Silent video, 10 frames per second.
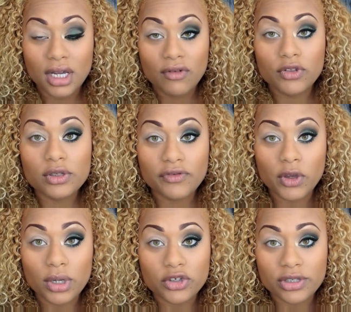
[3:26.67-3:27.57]
For those of
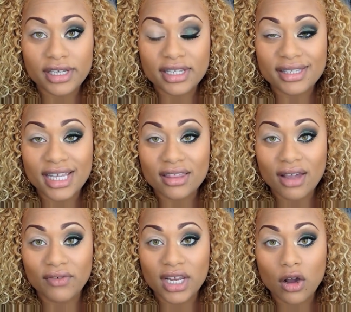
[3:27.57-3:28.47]
you interested in seeing
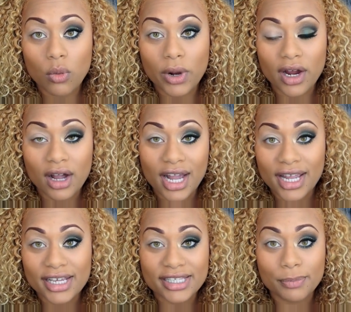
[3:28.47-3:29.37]
that video where I
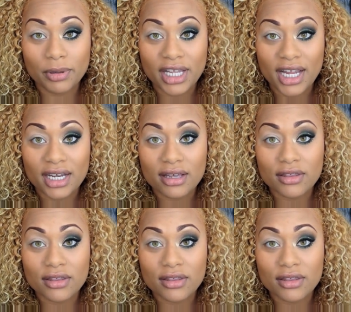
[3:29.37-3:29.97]
explain